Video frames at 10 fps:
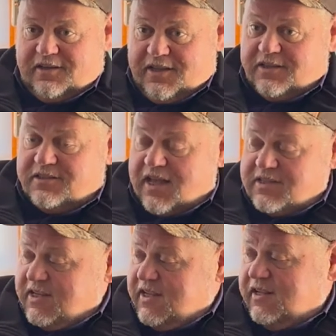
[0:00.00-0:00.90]
Yes, I
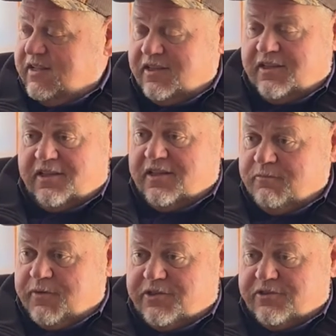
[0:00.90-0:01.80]
seen
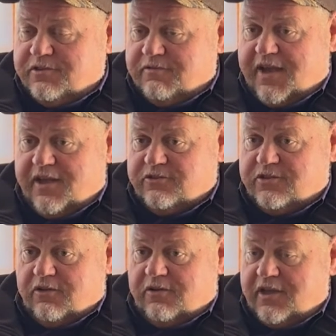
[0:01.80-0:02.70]
pictures of
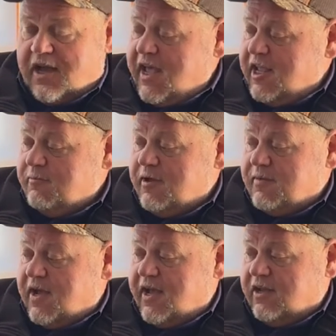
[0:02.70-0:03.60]
hailstone. Now I had them at
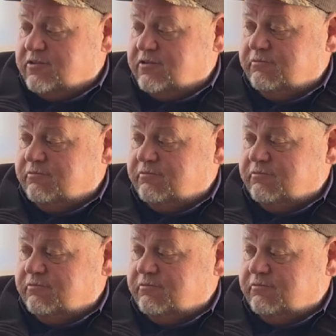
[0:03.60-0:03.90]
my house.